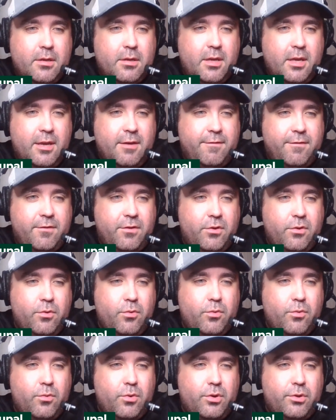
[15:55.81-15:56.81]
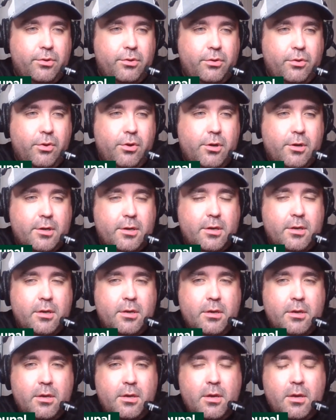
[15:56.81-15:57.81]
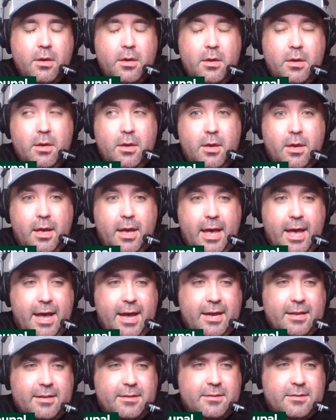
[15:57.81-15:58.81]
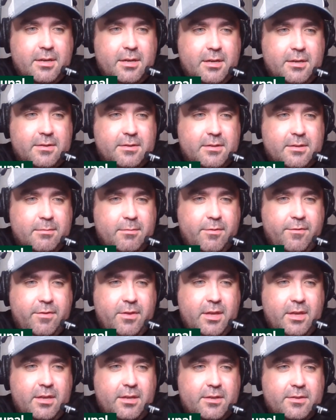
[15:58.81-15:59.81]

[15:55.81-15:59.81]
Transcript: if you look at uh, some of the